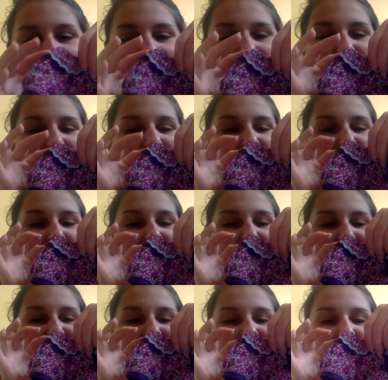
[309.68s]
I'm
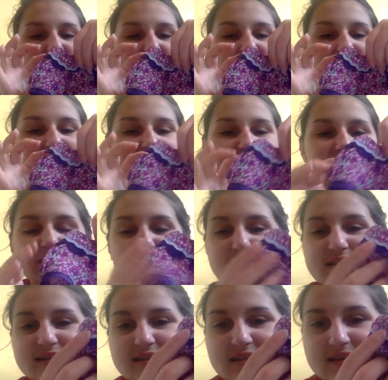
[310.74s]
surprised. I never really
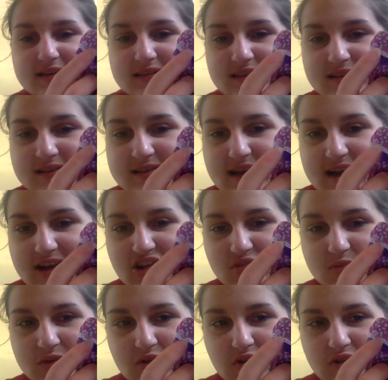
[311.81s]
noticed that there's
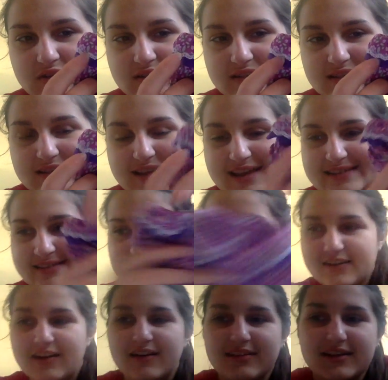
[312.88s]
actual lace on the
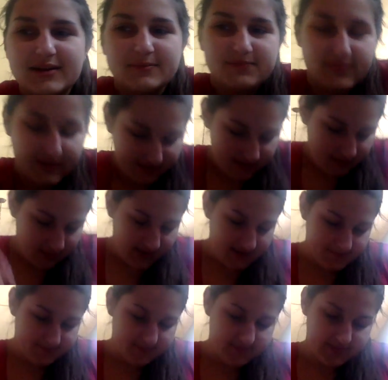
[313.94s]
collar. Okay.